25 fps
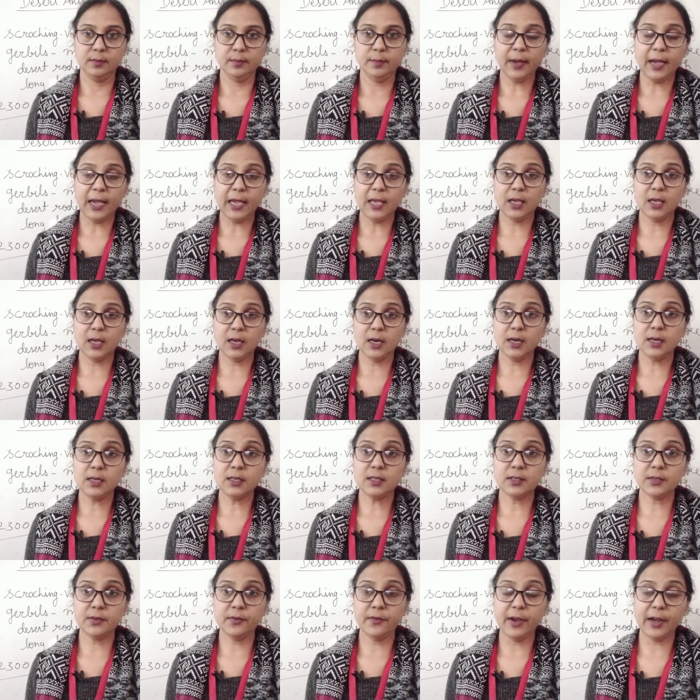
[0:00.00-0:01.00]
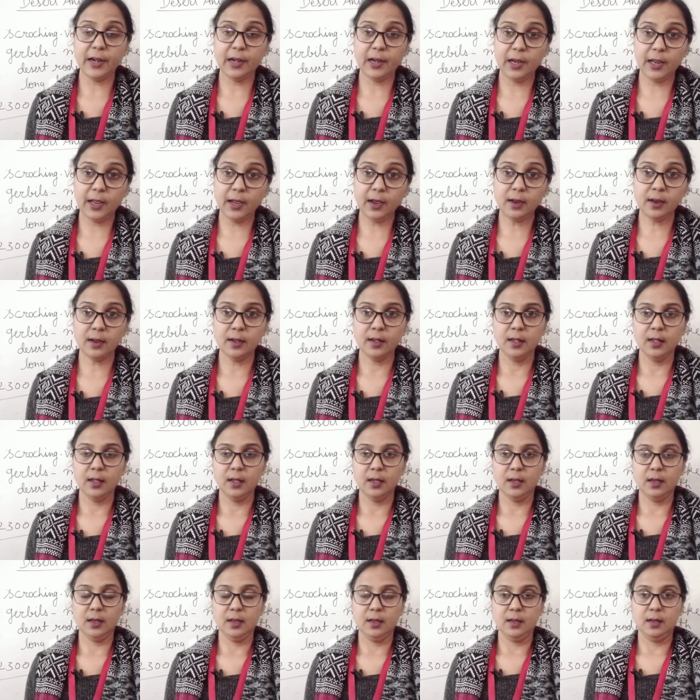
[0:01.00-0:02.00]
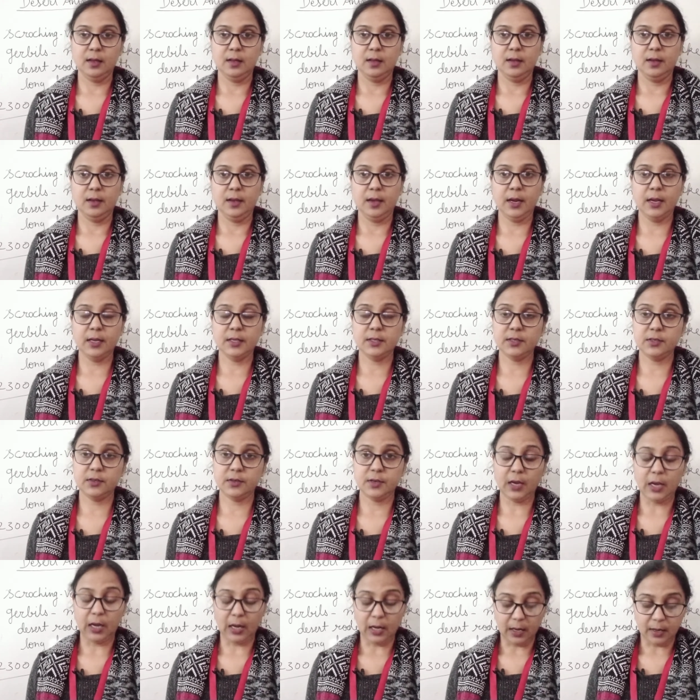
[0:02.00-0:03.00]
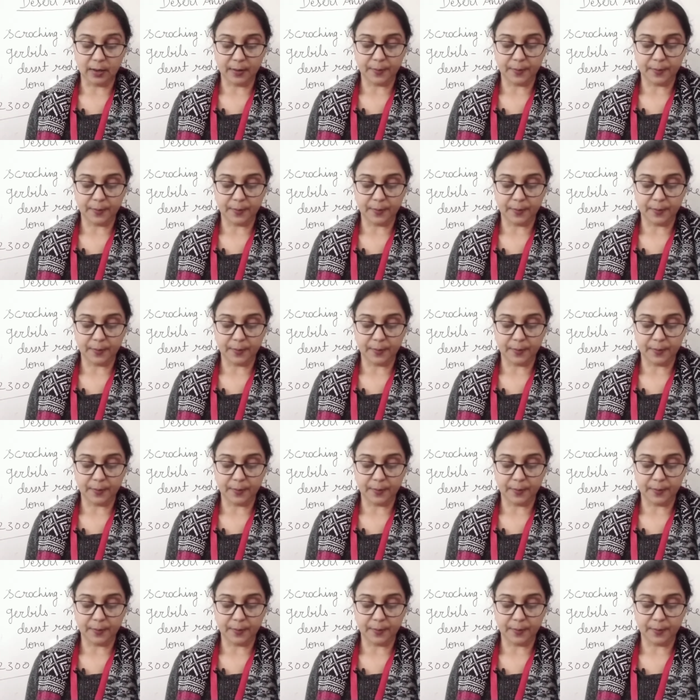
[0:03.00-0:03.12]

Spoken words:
by its rattling its tail.